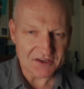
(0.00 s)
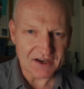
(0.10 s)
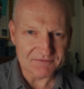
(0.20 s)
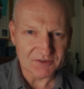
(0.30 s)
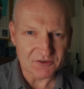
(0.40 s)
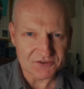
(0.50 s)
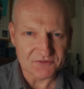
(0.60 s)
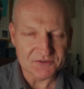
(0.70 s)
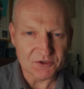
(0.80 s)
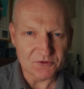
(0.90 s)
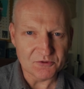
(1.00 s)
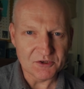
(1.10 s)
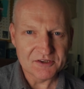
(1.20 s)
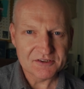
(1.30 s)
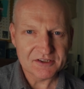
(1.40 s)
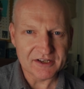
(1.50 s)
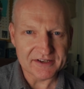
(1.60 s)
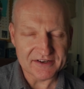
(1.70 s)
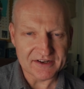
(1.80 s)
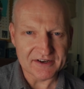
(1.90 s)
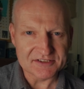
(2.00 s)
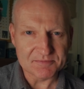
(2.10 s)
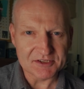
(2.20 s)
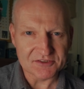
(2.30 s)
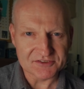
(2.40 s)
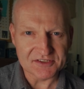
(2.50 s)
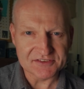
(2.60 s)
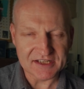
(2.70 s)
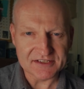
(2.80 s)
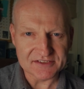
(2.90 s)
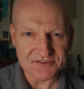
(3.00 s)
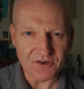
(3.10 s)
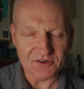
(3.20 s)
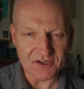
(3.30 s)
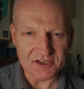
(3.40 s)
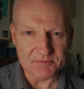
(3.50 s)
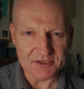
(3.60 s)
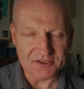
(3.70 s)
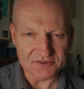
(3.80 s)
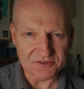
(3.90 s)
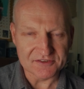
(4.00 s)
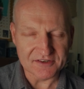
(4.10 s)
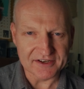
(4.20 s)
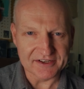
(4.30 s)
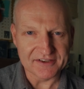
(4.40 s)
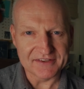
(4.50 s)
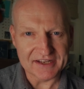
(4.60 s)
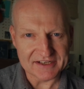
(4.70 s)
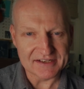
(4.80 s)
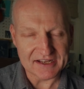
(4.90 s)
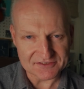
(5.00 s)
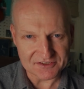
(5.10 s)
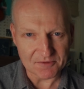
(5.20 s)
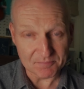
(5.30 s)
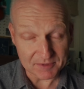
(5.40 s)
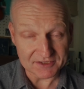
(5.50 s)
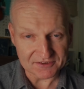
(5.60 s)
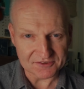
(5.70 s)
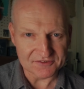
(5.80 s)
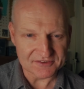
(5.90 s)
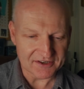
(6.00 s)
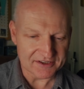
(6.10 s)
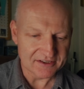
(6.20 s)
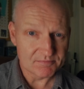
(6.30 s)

I've lost a few clear nights because it said it's not going to be a good night and then it ends up being a good night.